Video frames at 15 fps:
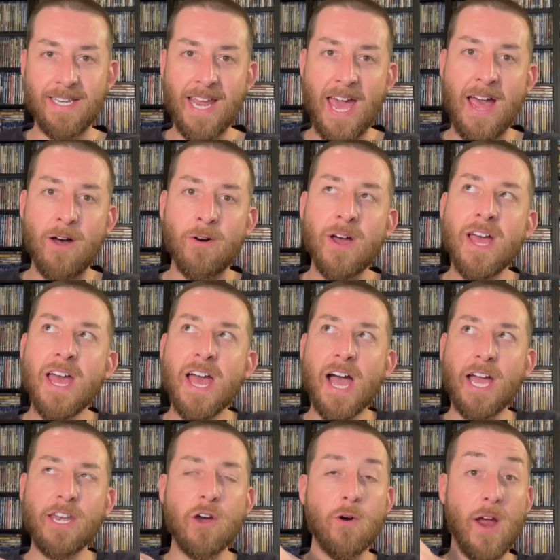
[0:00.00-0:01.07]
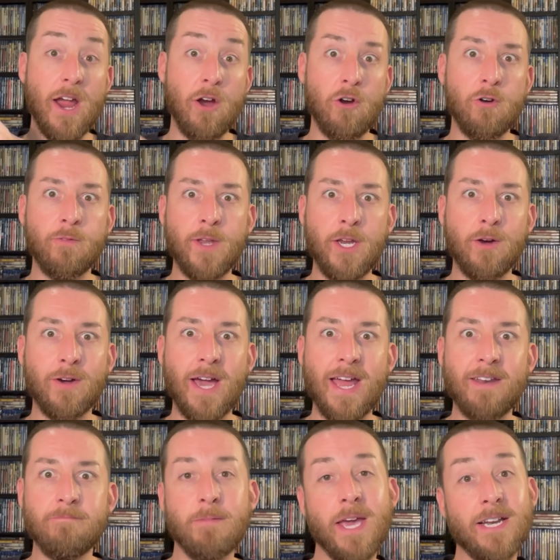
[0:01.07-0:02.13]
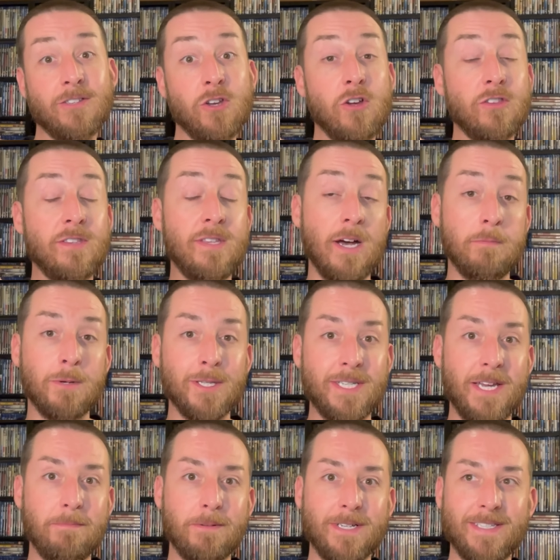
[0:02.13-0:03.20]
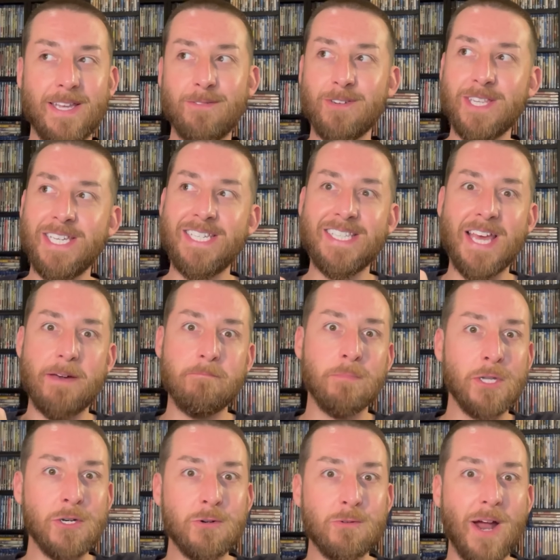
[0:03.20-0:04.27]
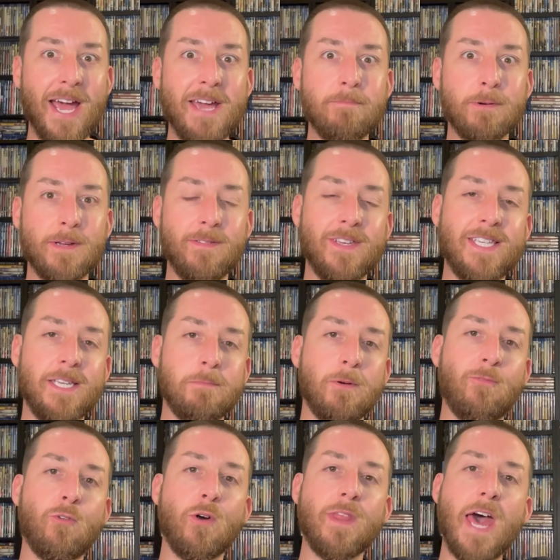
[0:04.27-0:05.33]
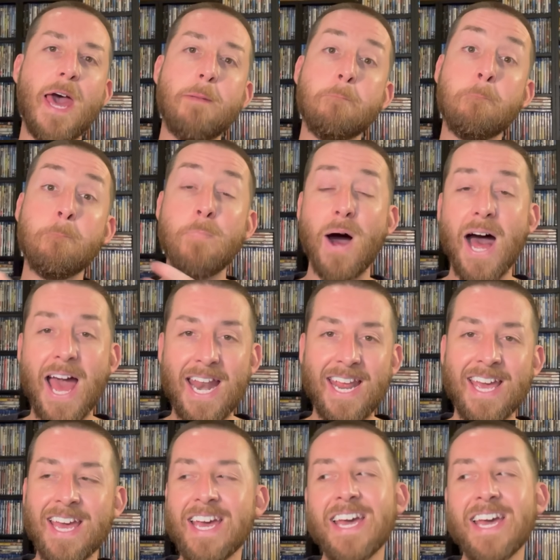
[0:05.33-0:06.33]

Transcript: Now, I know Arrow Video kind of made us all double dip because they released that Blu-ray previously before that, but